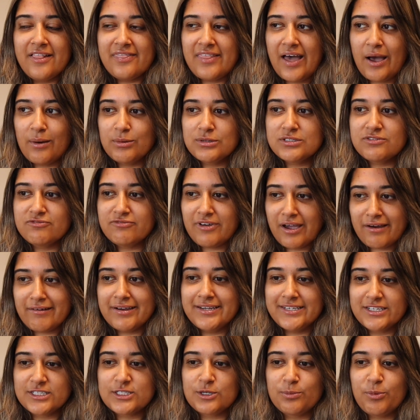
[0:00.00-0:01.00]
that was
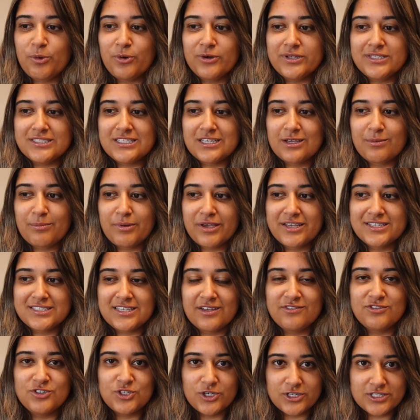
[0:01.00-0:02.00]
very disappointing because
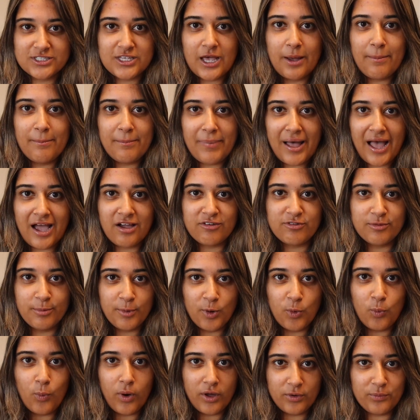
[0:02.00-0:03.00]
I've just come back from
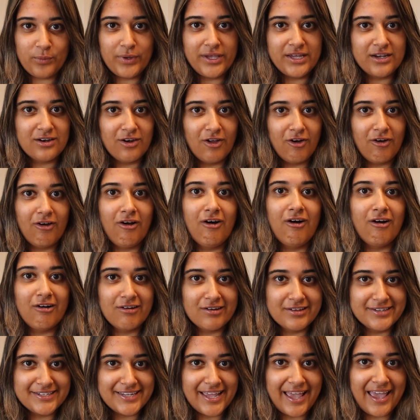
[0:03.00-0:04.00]
a 1 week long
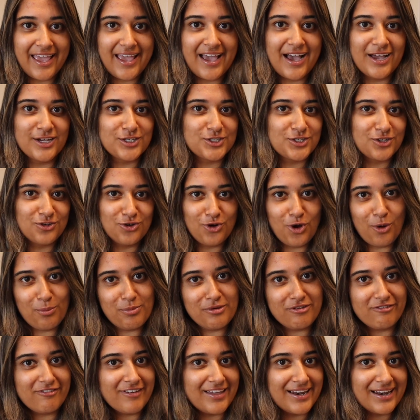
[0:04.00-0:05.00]
holiday. I should not
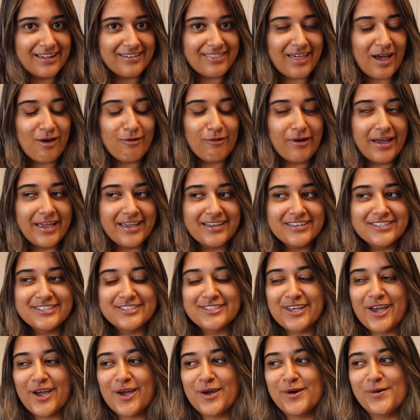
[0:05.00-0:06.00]
be feeling that way.
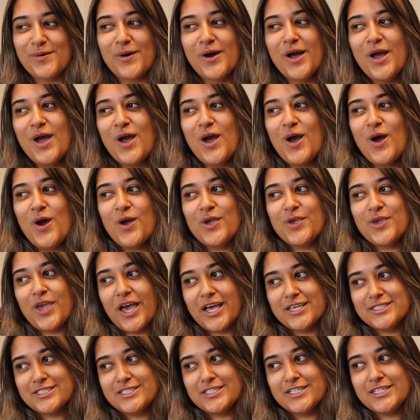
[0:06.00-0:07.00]
So
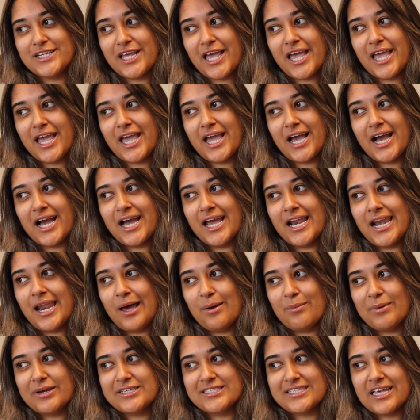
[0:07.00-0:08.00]
yesterday I
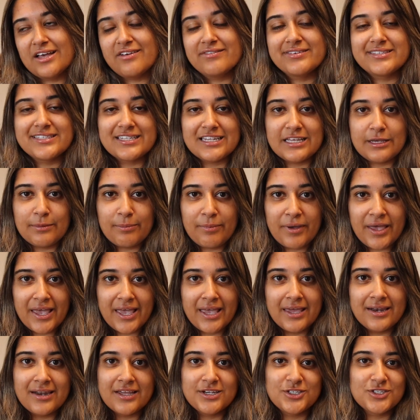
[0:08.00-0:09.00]
let myself sleep
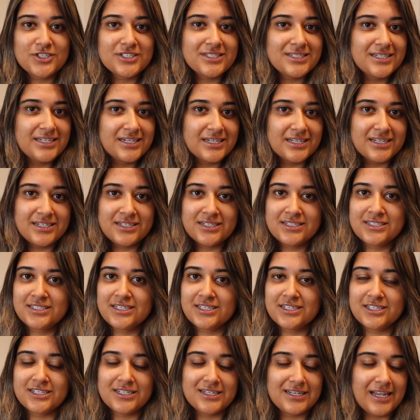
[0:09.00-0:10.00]
in. I just needed
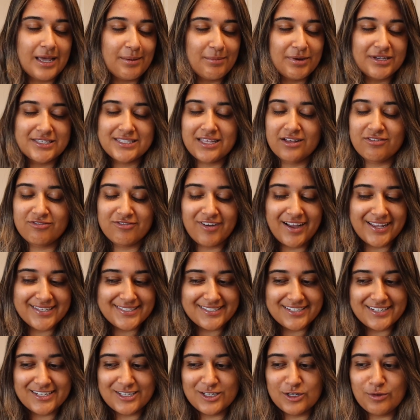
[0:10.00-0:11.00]
to let myself
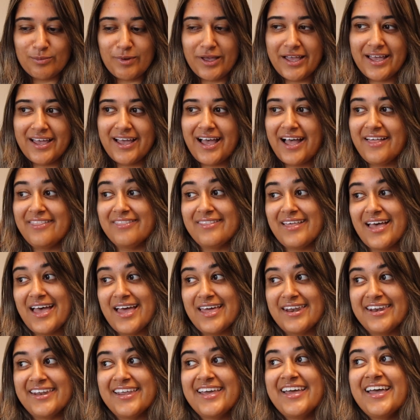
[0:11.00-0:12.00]
rest a little bit and
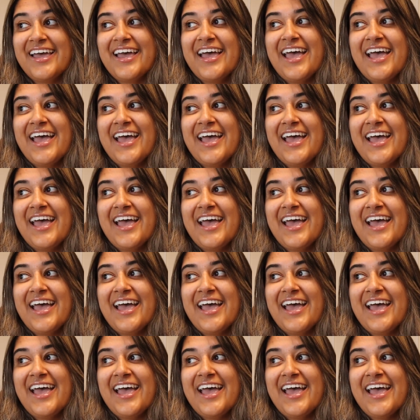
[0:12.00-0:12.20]
then